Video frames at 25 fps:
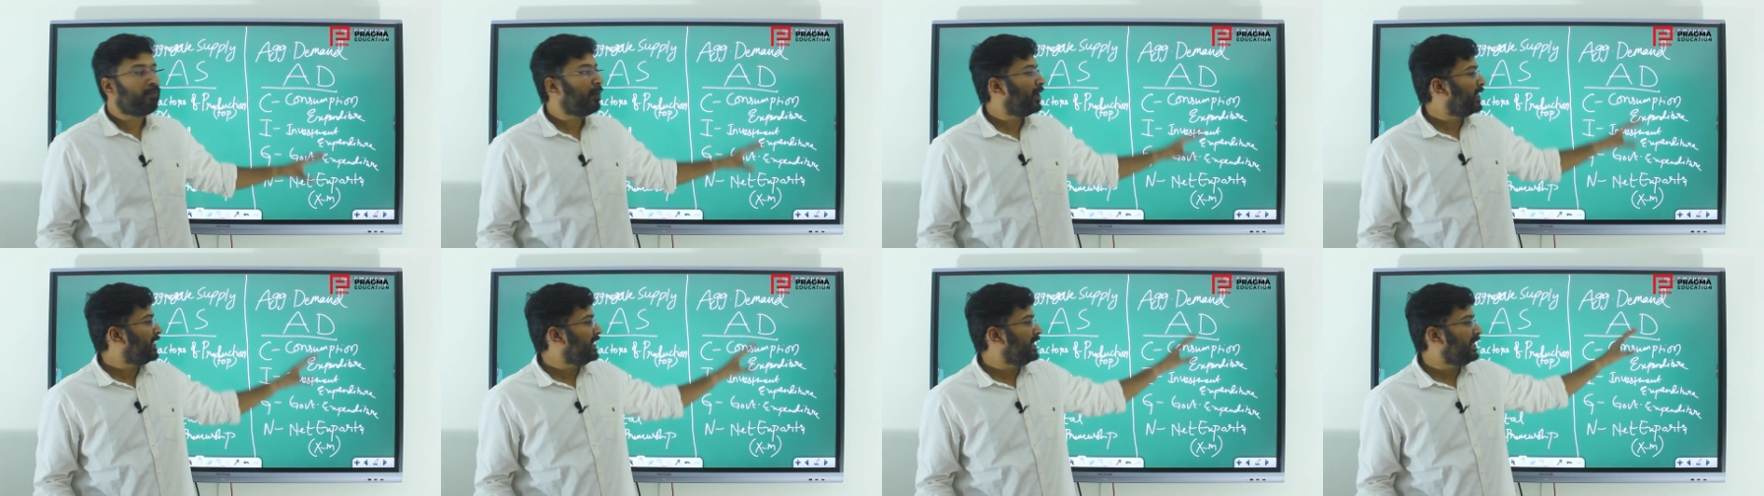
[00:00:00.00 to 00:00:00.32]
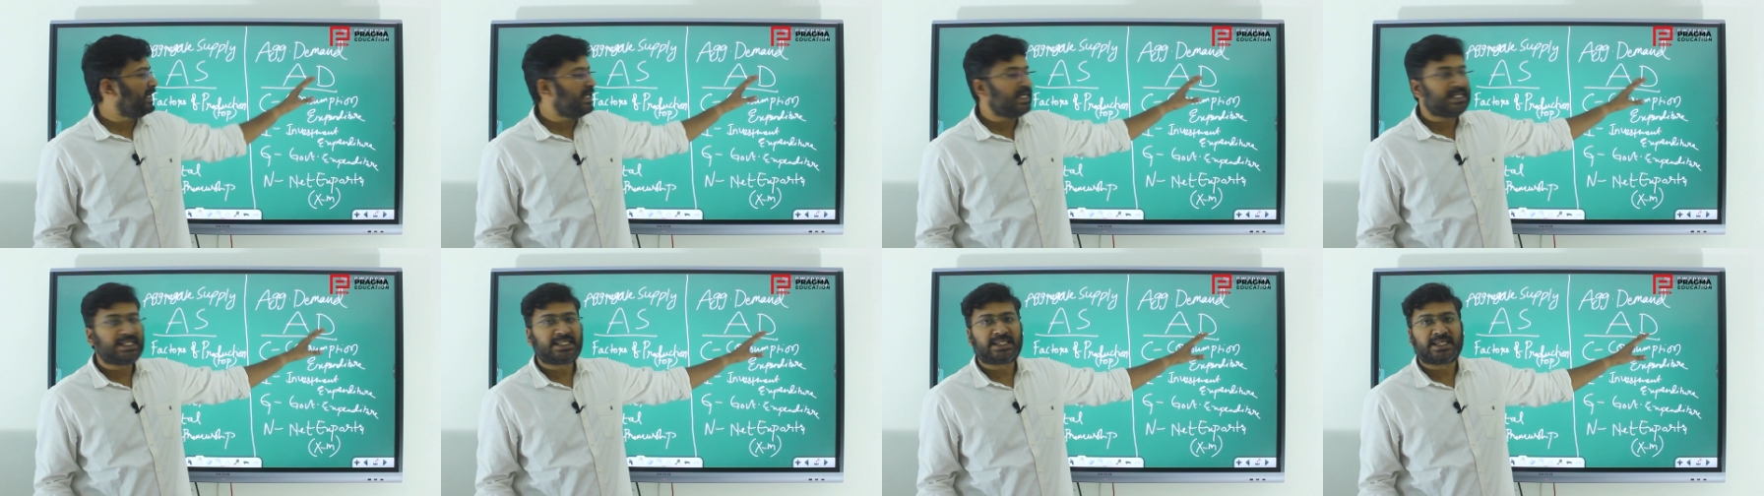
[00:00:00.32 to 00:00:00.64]

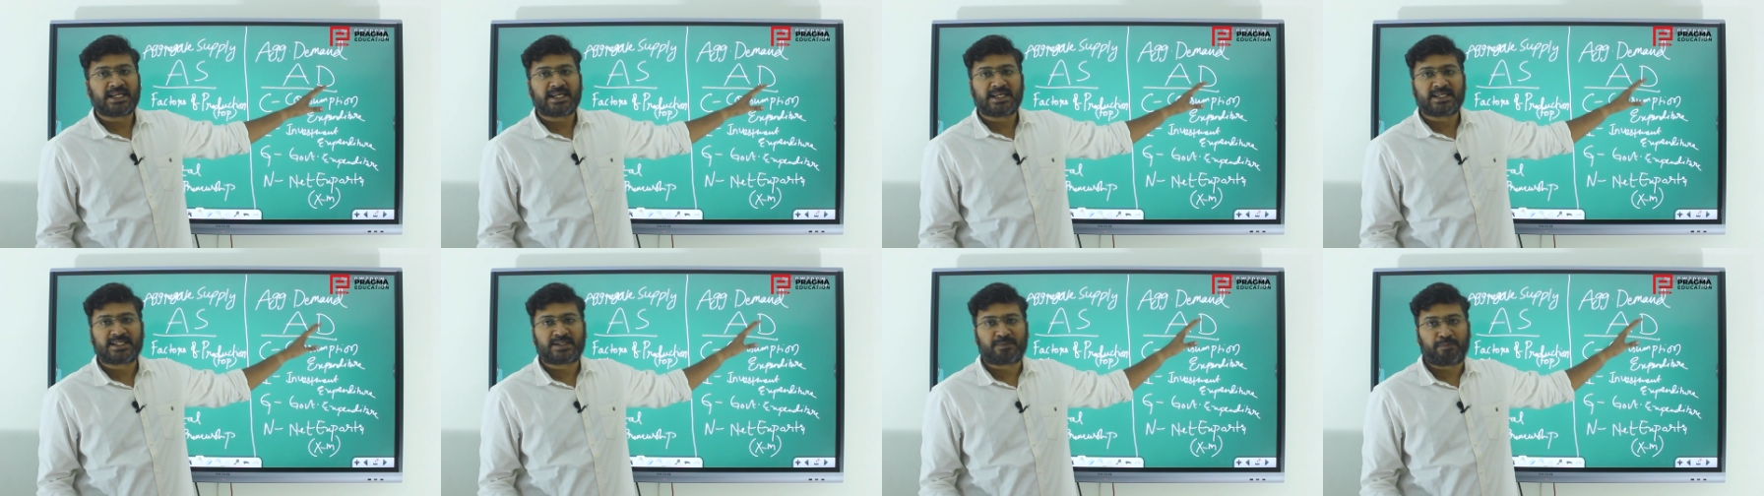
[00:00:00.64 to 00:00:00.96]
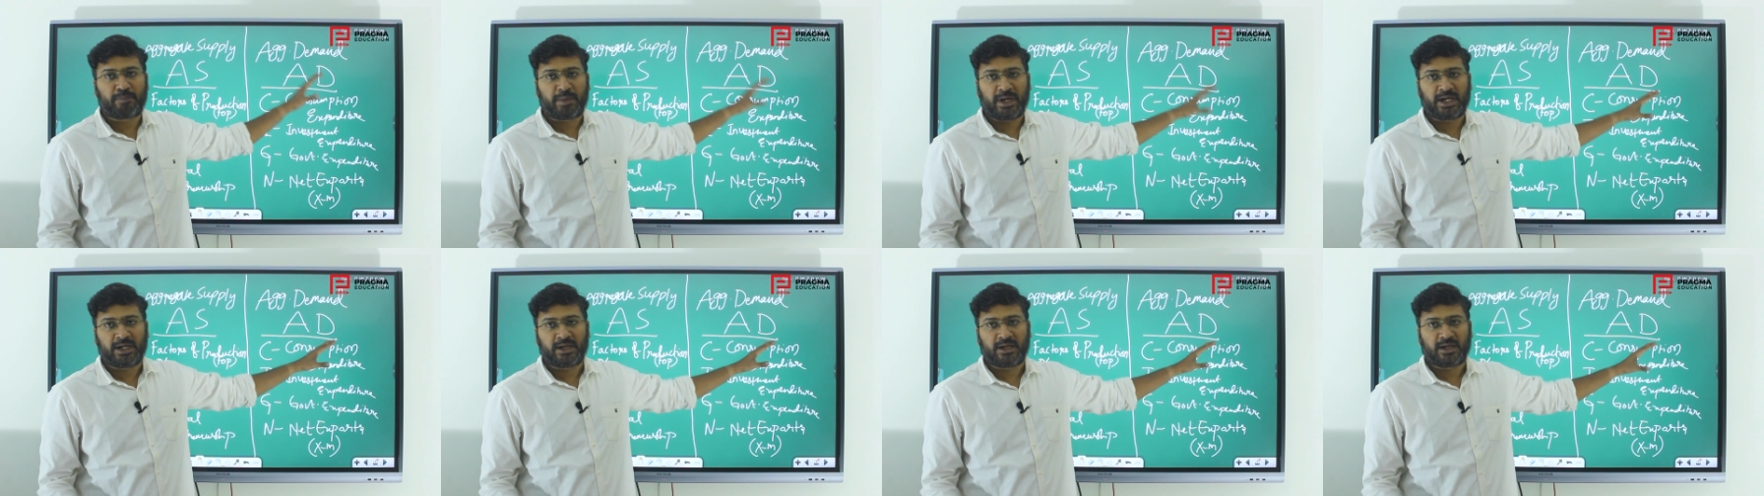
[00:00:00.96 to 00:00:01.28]
money is
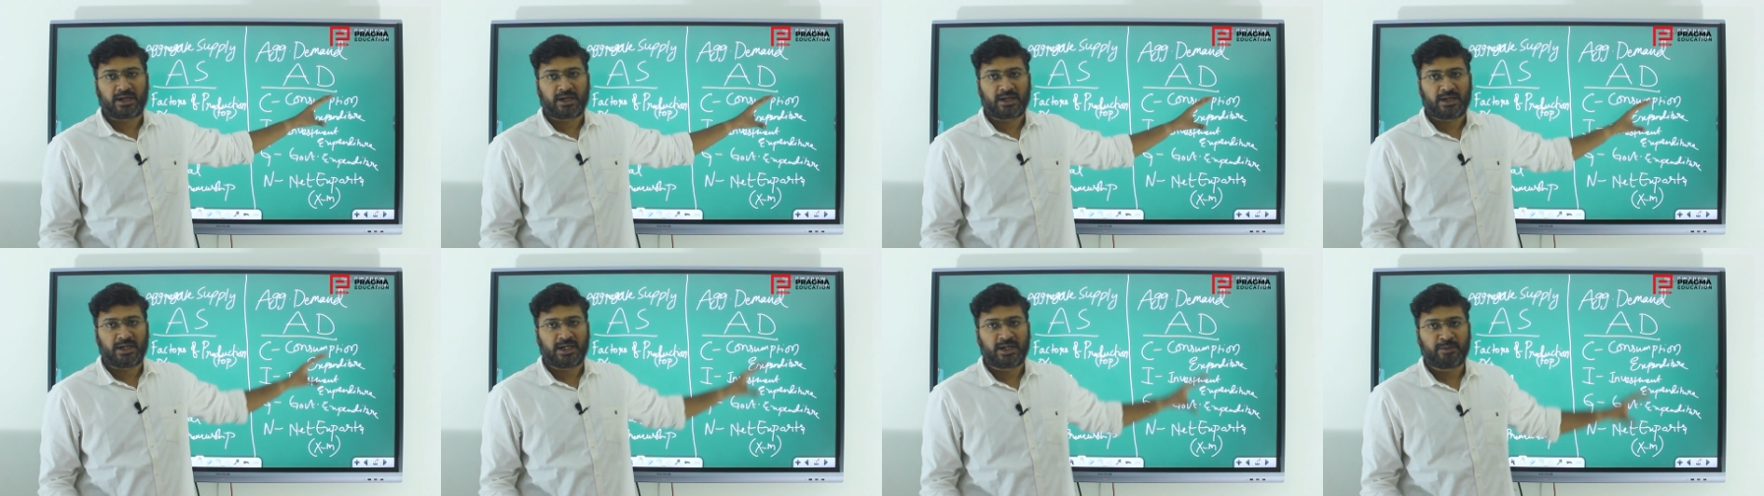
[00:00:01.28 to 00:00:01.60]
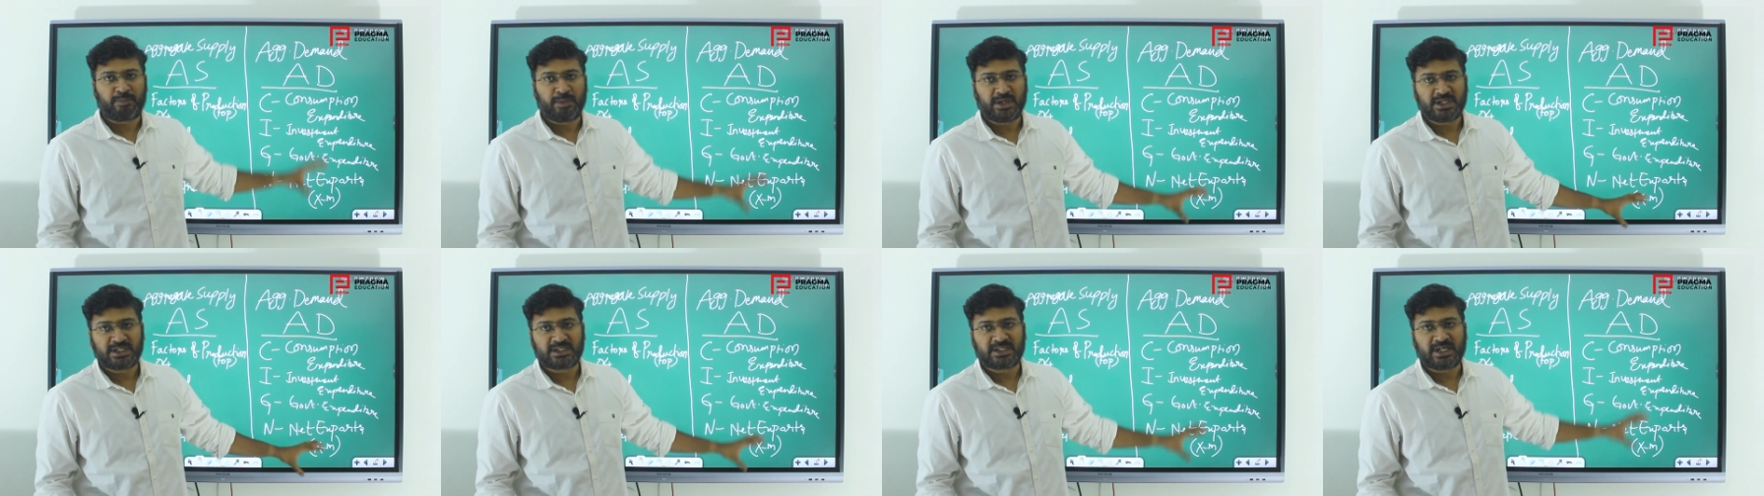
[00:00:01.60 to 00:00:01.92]
spent. It
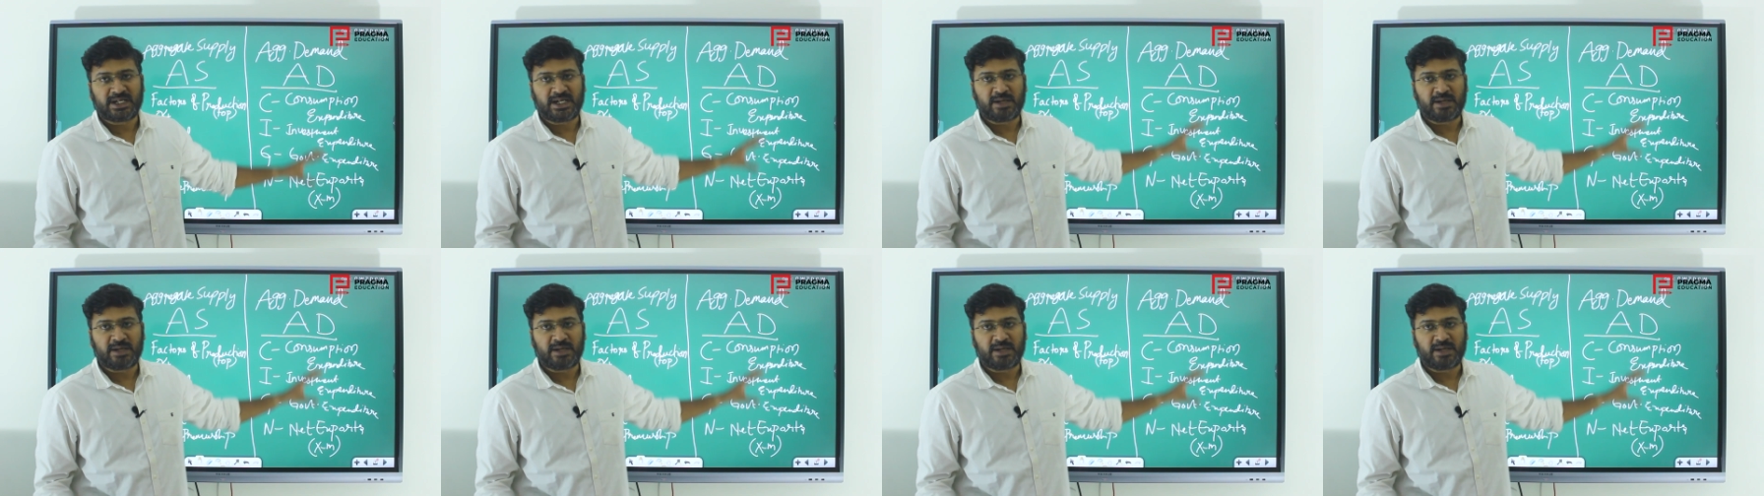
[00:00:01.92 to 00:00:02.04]
means the